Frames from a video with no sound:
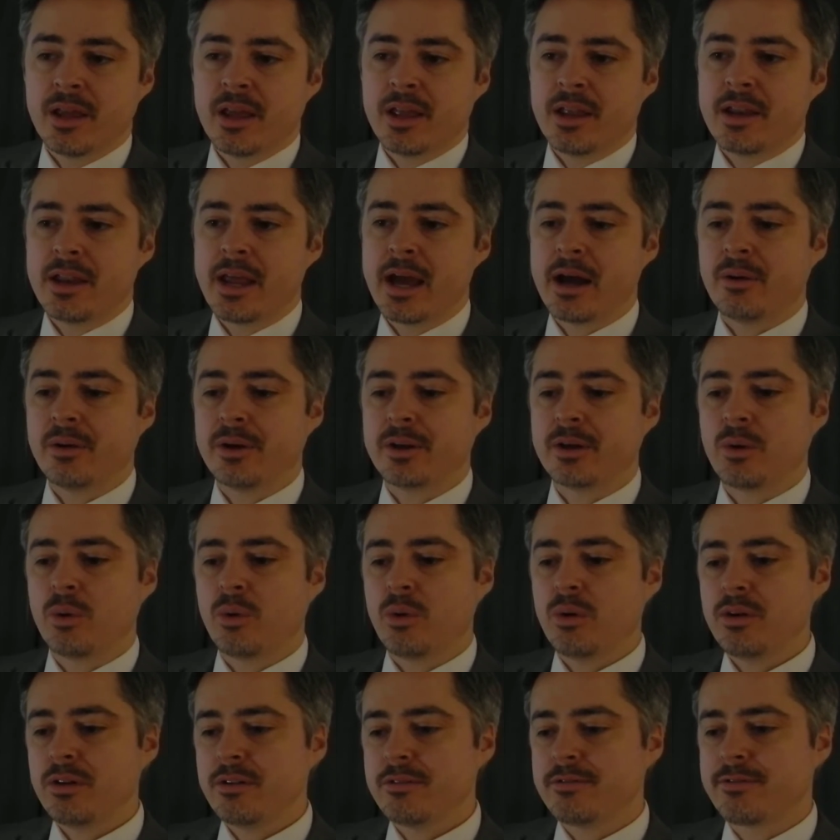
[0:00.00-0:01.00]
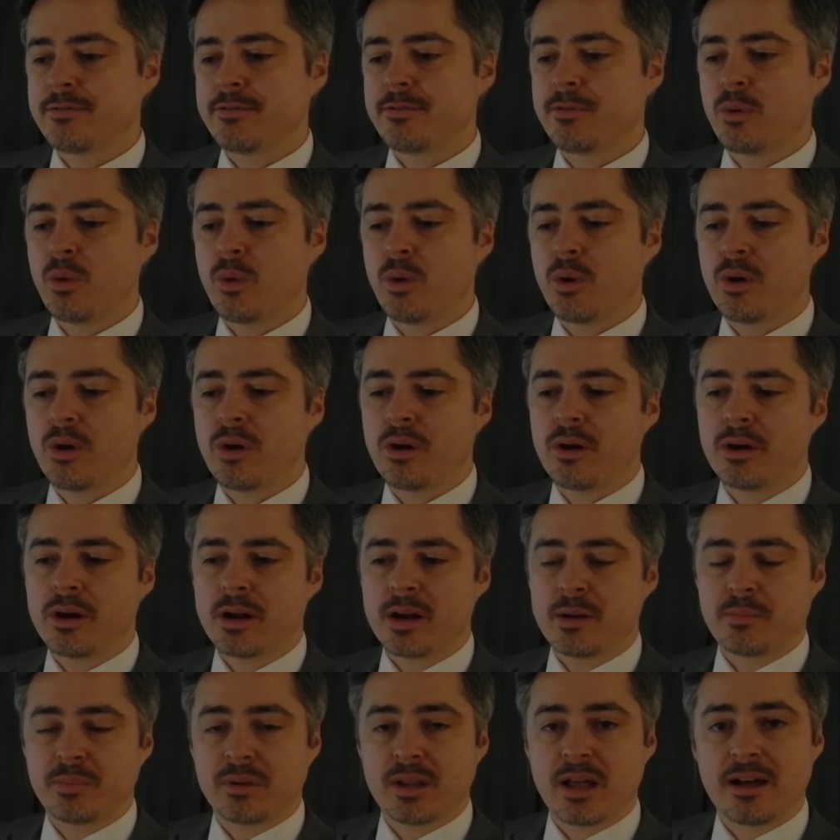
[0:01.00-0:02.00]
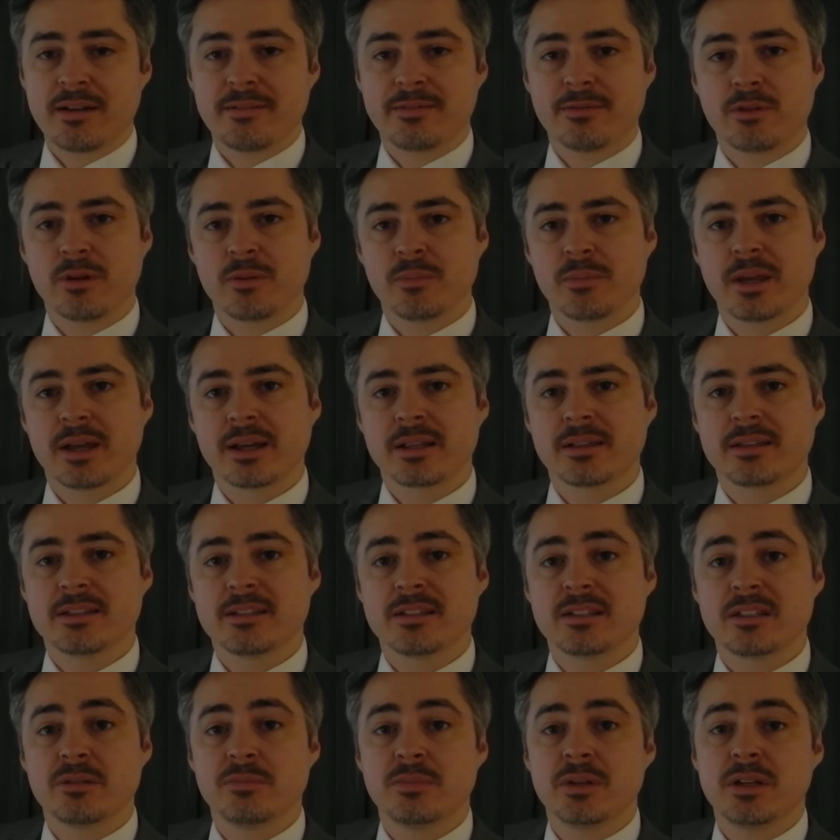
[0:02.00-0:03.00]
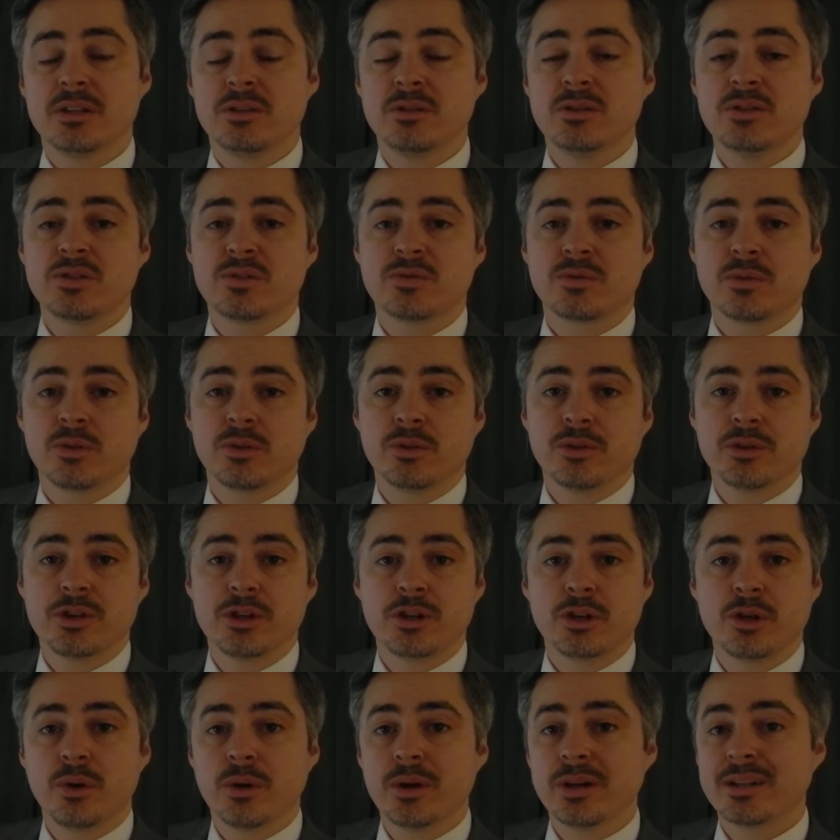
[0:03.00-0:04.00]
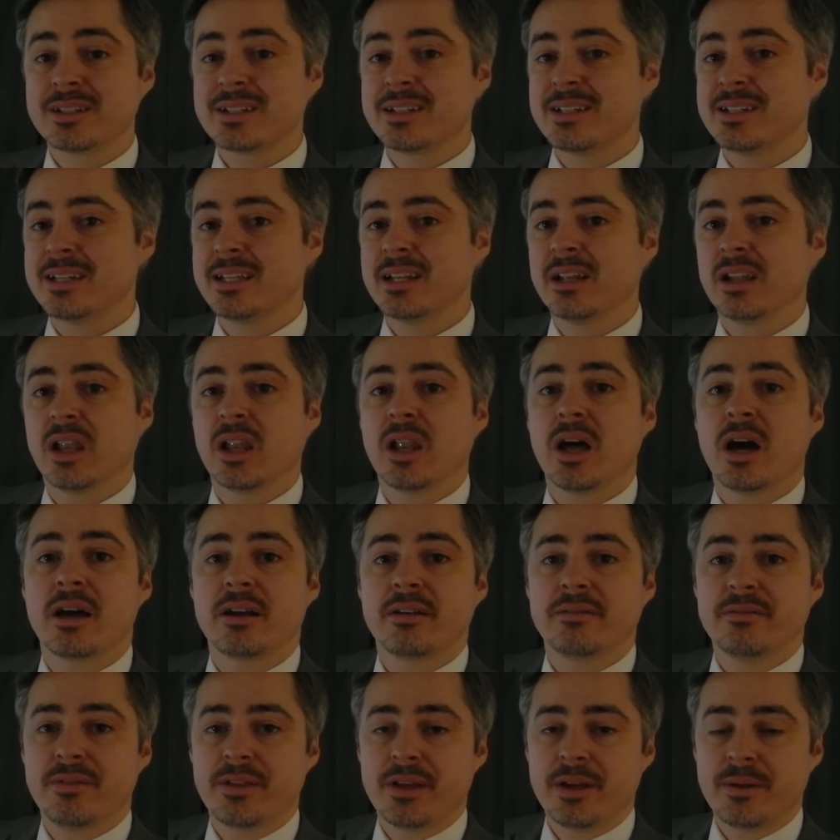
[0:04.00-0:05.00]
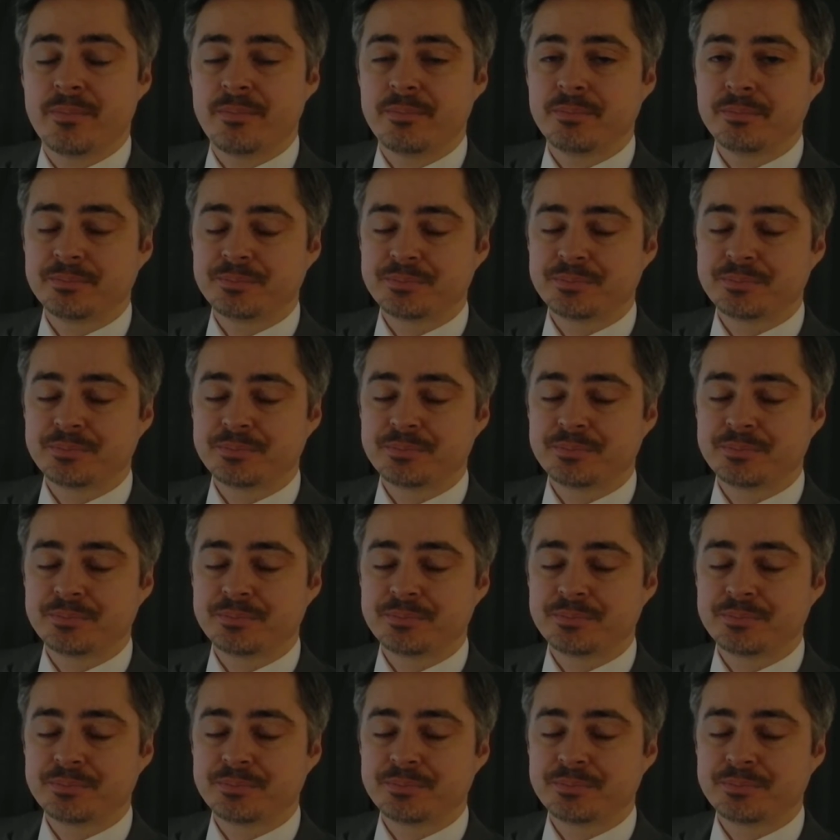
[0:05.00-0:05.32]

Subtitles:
Now, in order for a platform like this to be useful, you're going to need a lot of them.